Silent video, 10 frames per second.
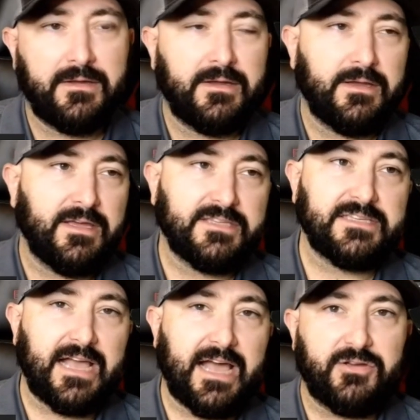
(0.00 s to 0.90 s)
This is a
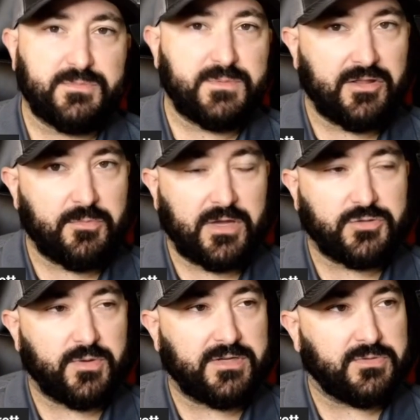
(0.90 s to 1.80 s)
guy who's been on the
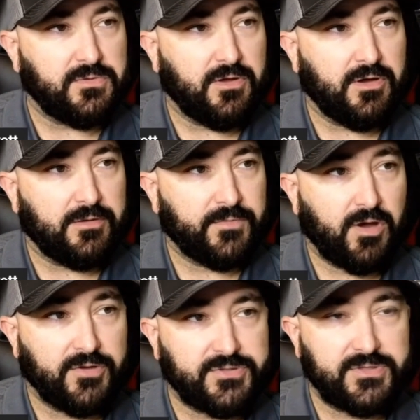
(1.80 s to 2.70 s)
bench way too long.
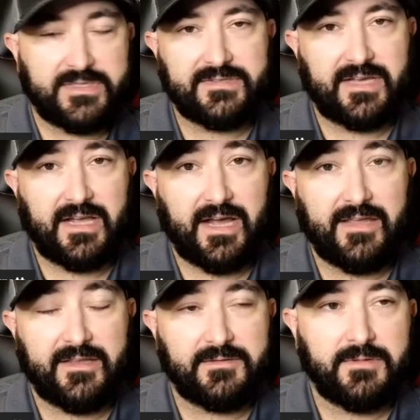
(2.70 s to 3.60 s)
Also, he sounds like a guy
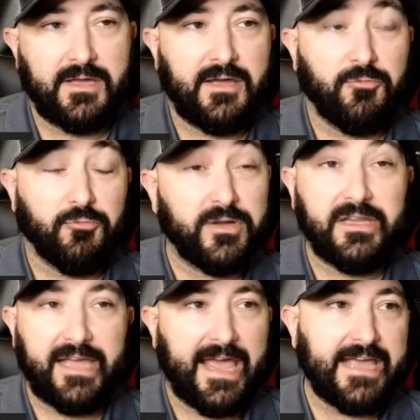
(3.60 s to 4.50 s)
that
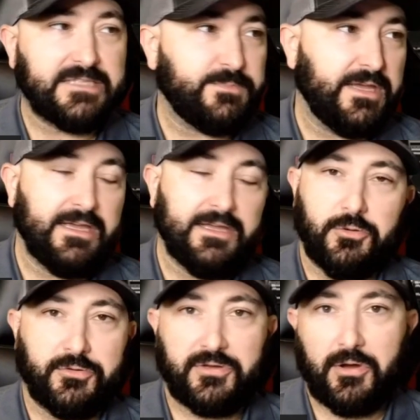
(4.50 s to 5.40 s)
really hates being in
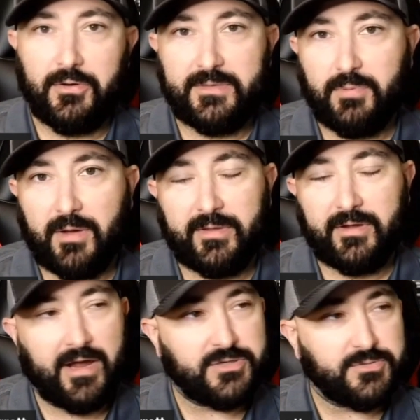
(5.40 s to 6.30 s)
North Dakota. He probably
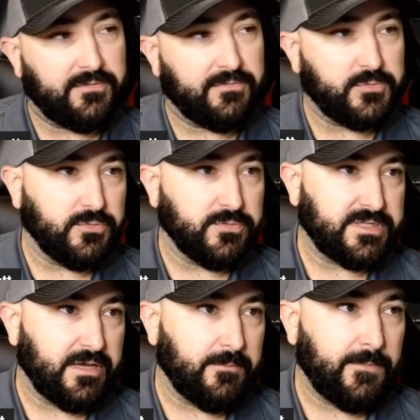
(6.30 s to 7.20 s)
graduated from
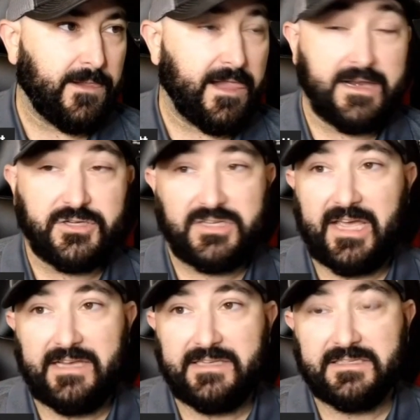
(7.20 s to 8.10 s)
Georgetown and he just
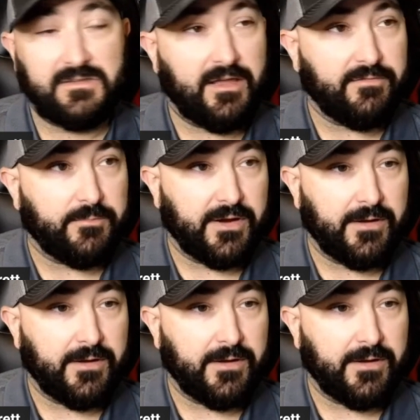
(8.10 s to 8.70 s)
hates his life up there.